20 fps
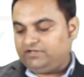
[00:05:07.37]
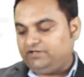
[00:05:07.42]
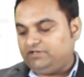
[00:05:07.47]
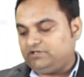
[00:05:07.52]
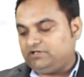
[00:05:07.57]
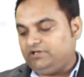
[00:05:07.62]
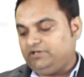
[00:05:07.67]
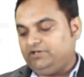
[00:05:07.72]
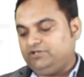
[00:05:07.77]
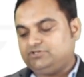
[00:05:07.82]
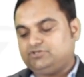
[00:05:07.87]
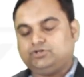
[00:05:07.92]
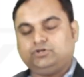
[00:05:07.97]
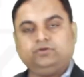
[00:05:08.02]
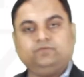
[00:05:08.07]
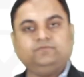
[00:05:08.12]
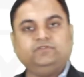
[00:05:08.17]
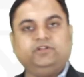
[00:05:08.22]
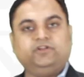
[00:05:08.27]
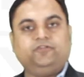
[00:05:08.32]
inclination
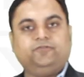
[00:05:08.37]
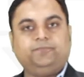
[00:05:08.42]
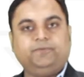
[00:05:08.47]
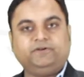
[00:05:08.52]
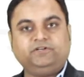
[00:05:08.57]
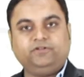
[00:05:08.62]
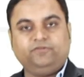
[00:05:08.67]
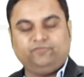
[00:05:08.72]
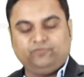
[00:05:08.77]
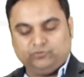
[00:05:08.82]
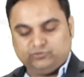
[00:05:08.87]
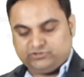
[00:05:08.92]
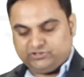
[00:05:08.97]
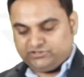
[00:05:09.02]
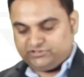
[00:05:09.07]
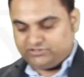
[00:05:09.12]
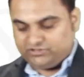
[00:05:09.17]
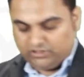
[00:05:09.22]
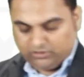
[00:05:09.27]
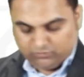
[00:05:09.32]
of the respective
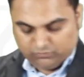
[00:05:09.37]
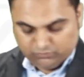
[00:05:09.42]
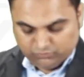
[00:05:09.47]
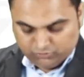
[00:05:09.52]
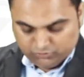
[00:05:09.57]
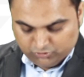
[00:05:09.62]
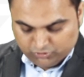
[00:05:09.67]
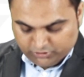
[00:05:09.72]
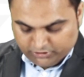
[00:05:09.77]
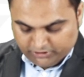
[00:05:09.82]
forces. Now,